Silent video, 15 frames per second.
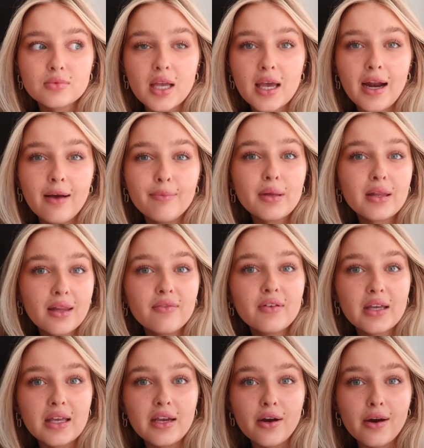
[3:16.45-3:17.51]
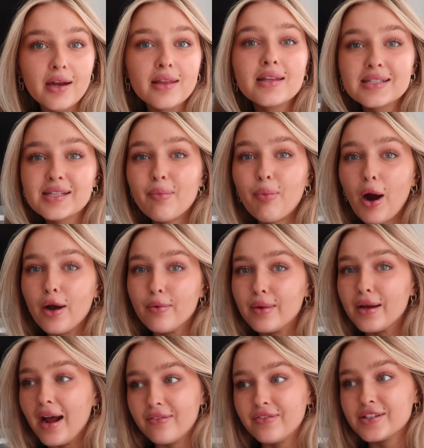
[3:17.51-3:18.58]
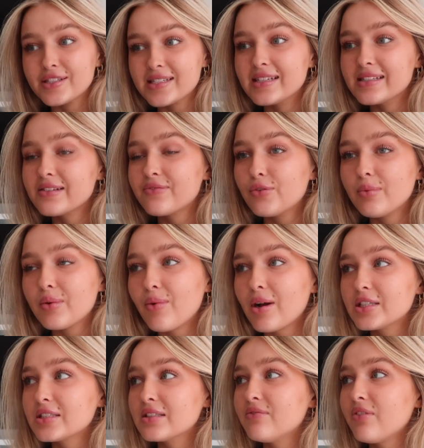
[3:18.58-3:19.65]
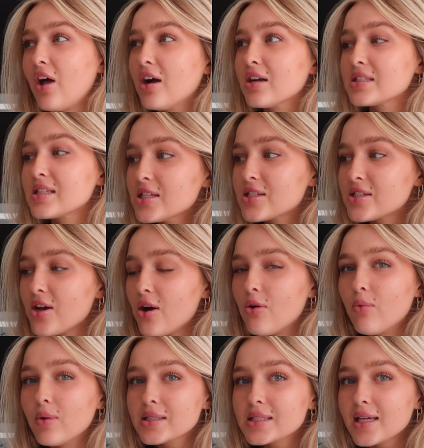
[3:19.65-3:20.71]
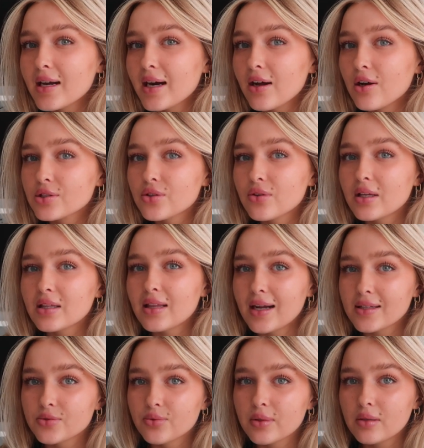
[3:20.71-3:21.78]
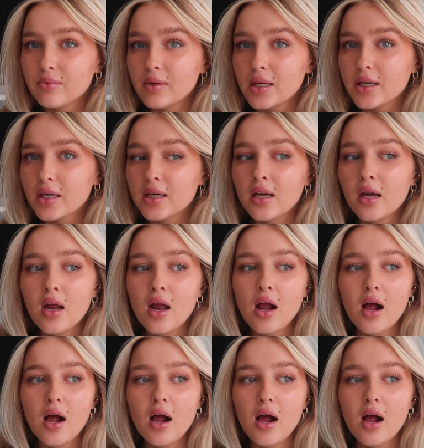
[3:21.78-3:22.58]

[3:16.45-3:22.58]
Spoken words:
and have been living here in this apartment ever since, if you've been watching the vlogs. So once again, I also think that's really weird.